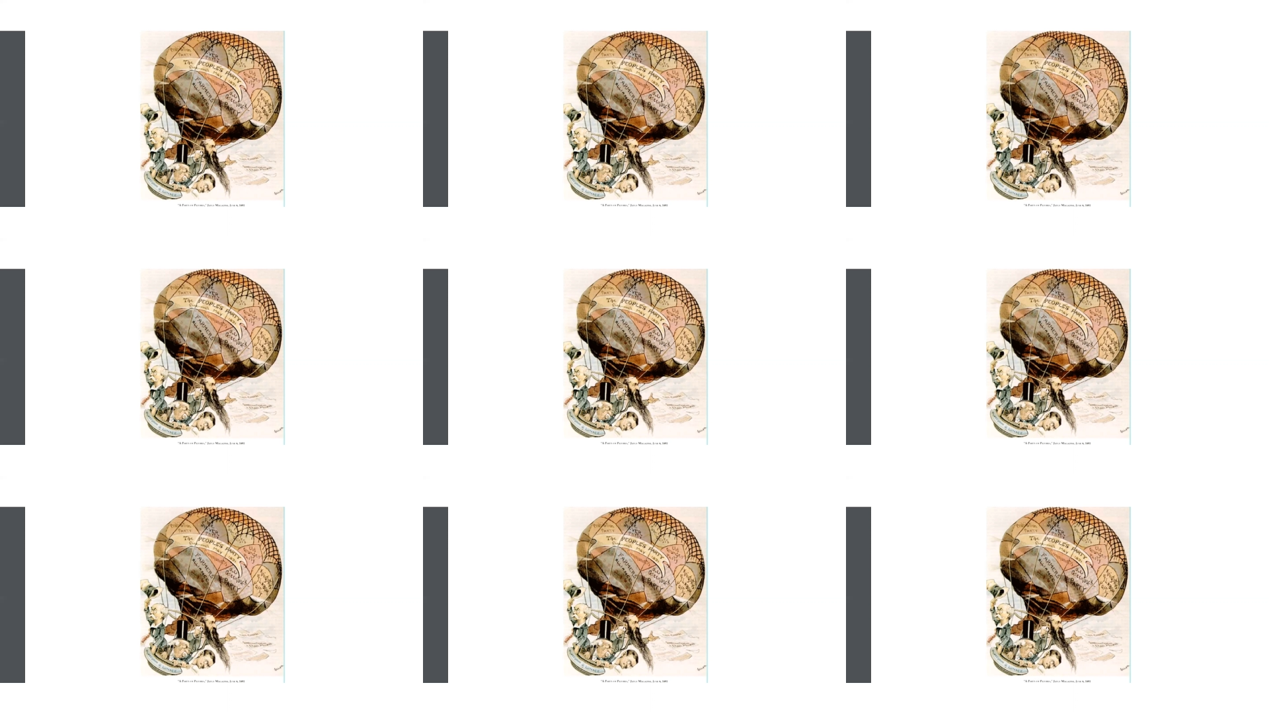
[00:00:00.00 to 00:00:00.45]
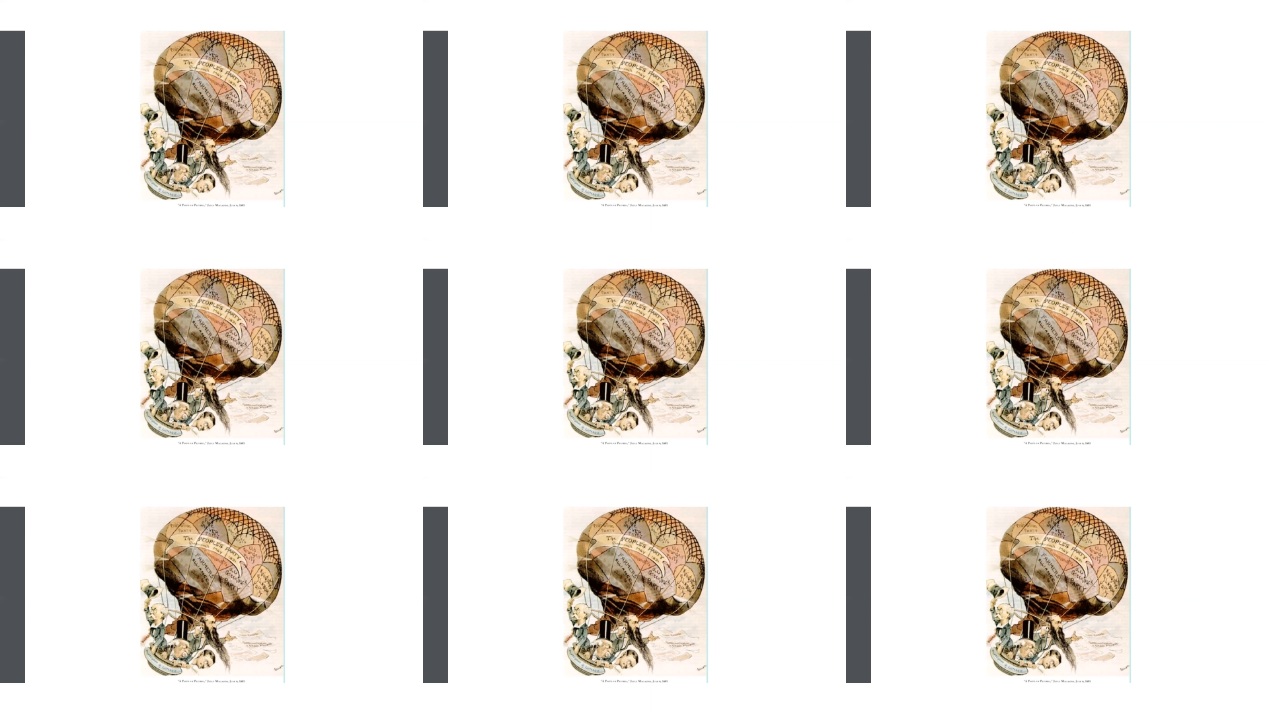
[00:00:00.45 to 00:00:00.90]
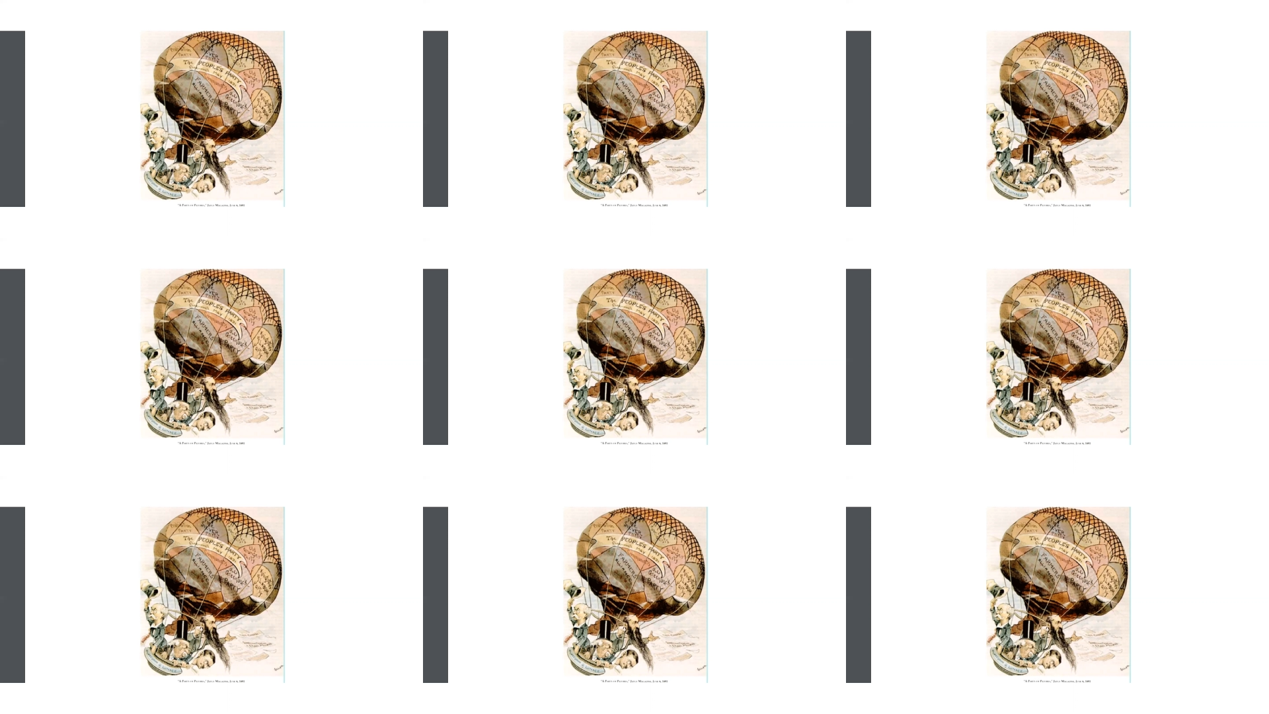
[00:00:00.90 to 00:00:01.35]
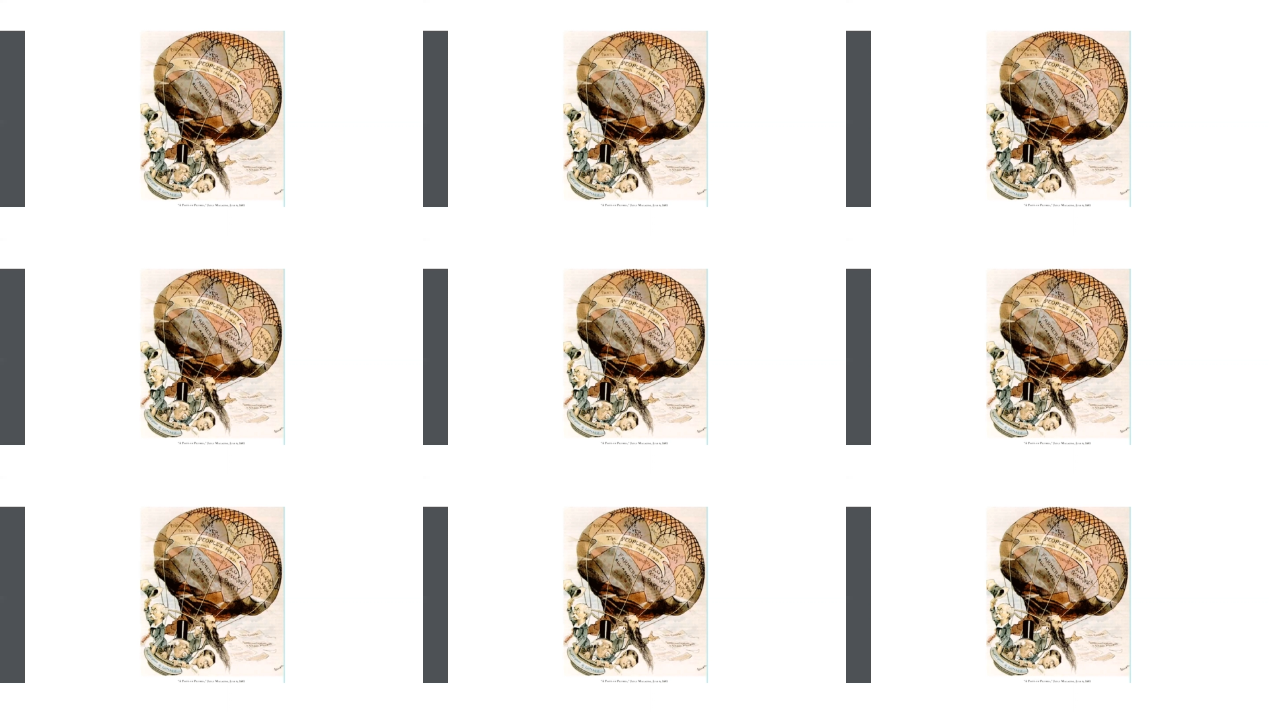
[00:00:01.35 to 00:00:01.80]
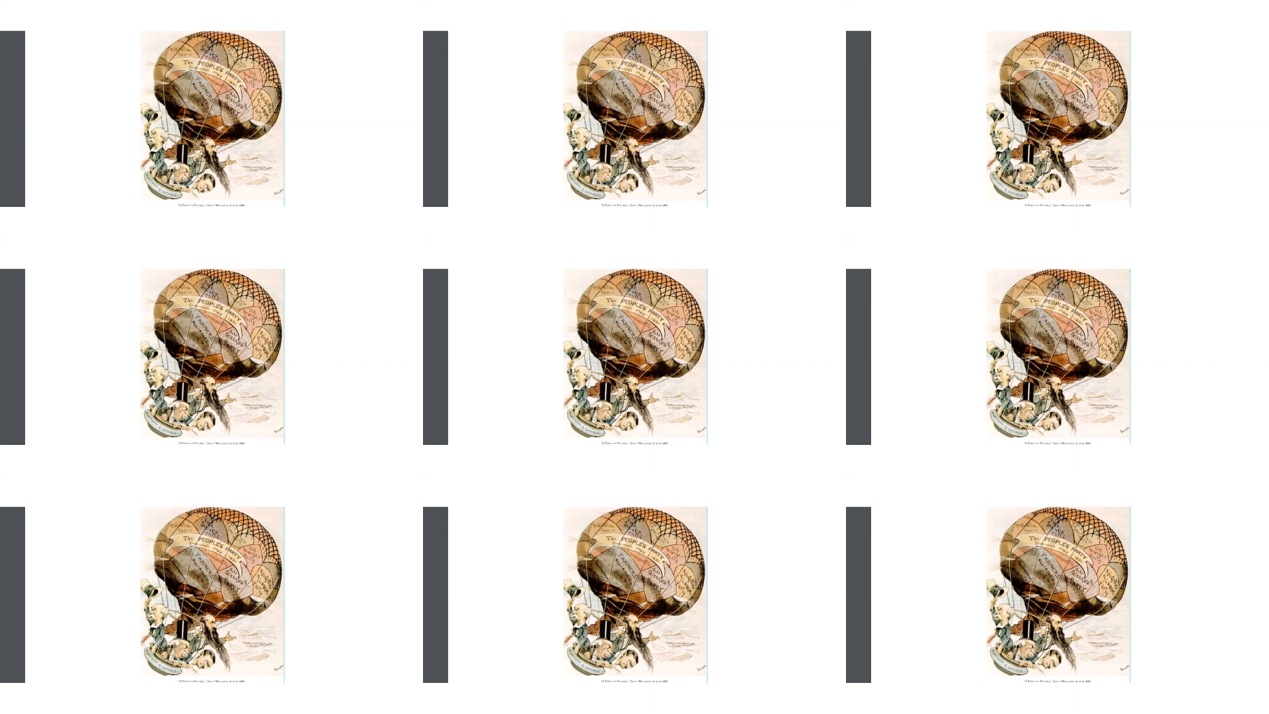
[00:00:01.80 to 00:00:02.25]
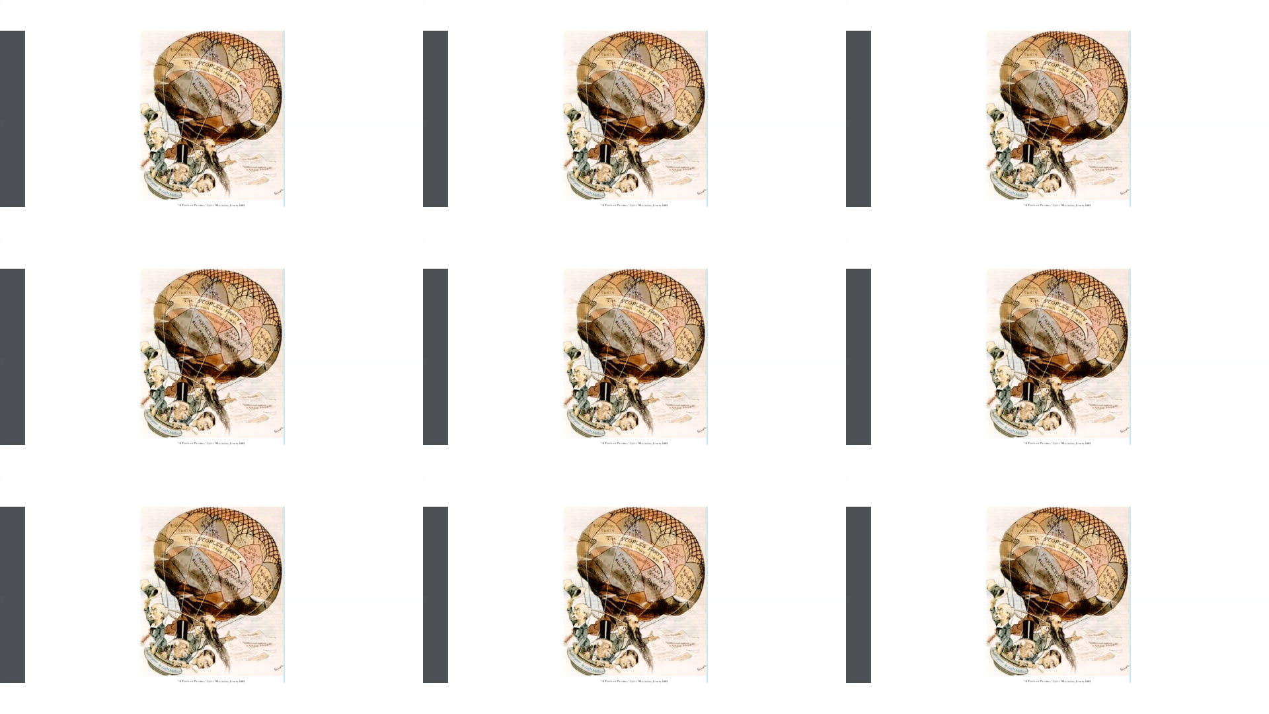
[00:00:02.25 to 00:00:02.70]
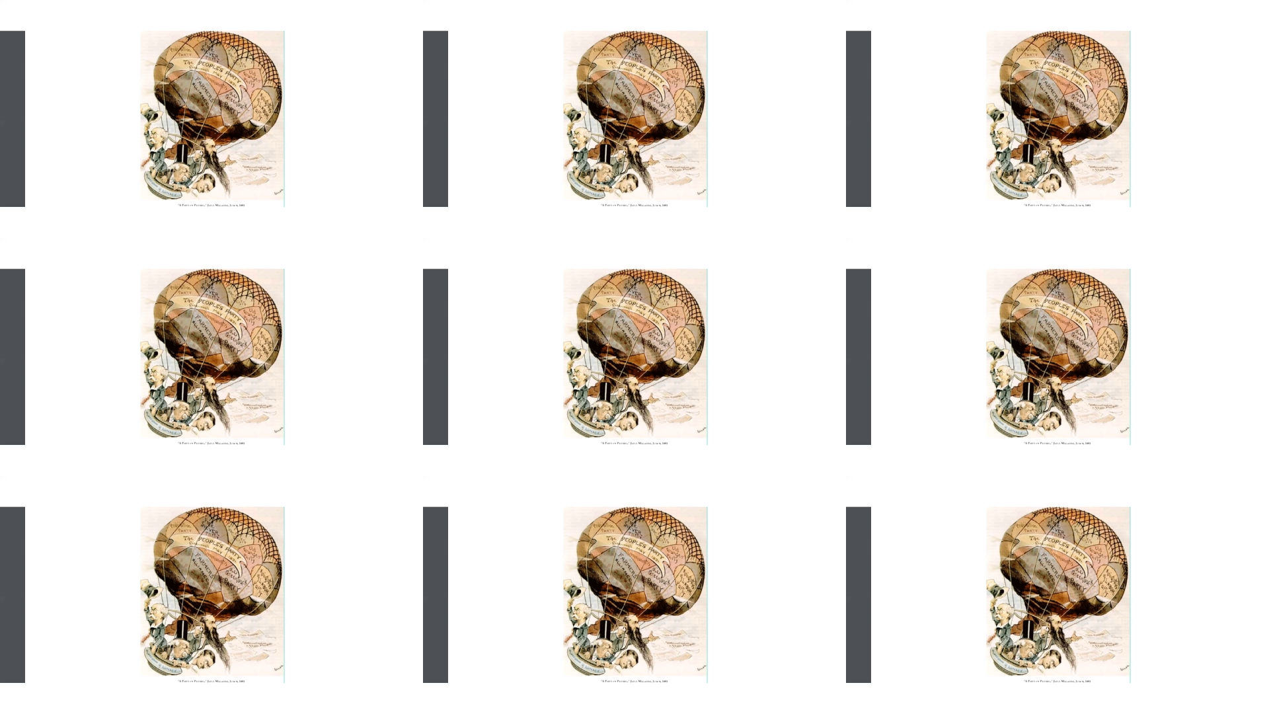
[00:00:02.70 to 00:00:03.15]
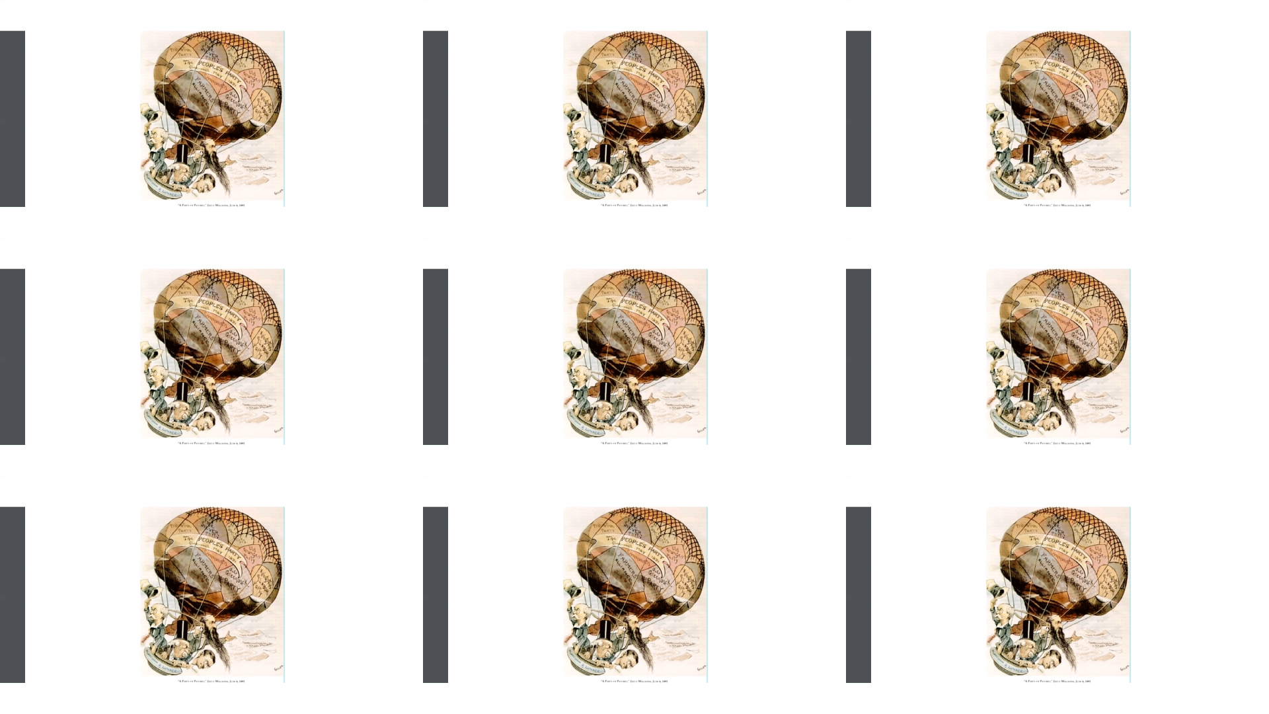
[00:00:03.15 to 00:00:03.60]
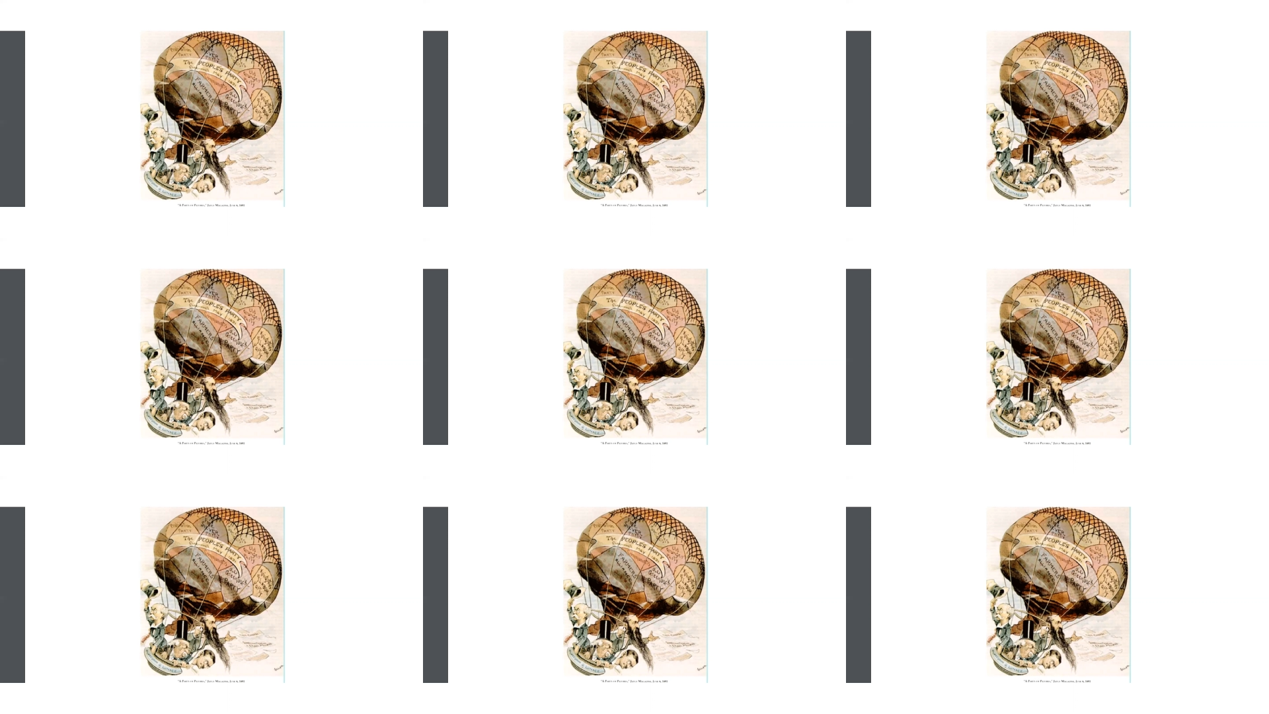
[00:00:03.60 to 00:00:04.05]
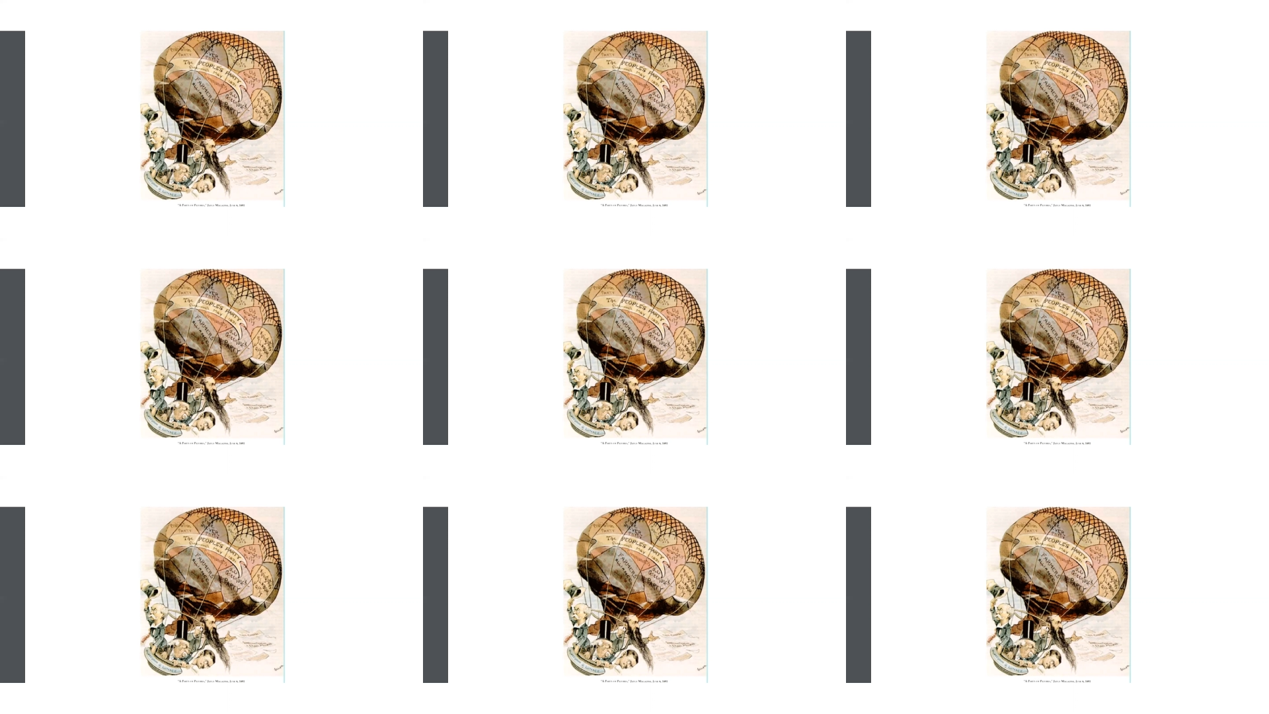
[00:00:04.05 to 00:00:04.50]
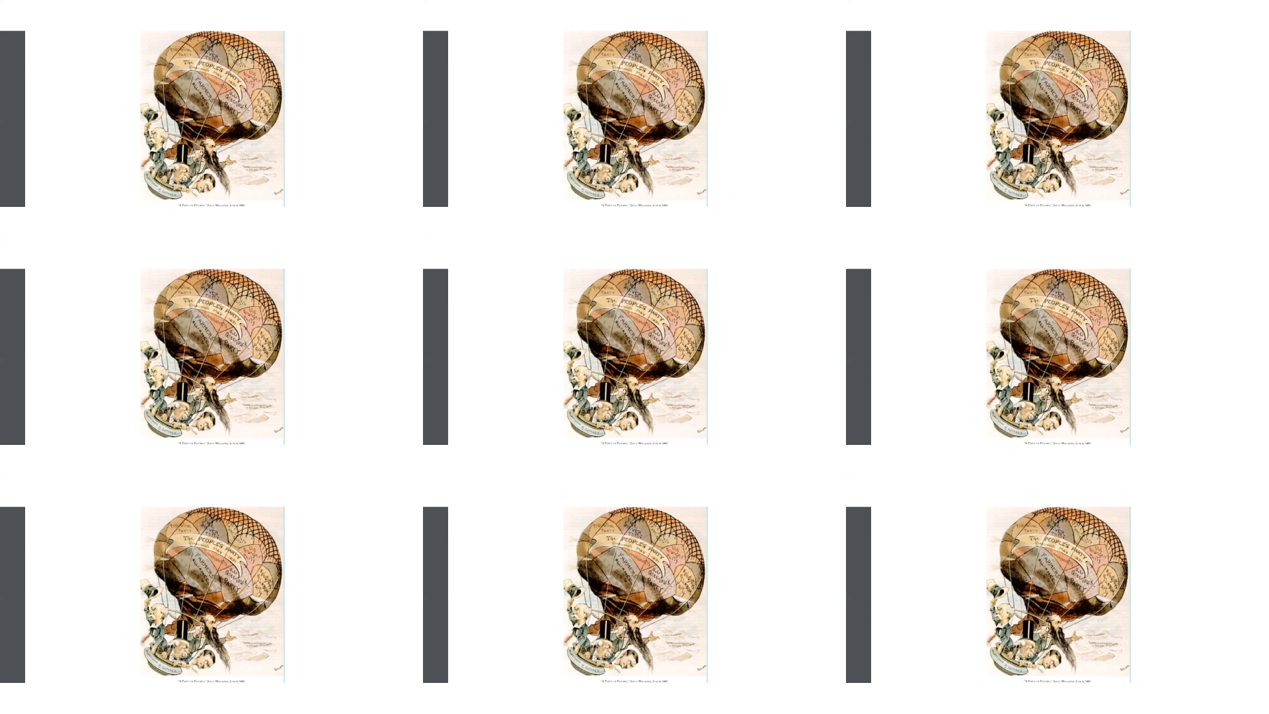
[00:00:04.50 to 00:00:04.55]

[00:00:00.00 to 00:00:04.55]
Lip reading: [unreadable: no face in view]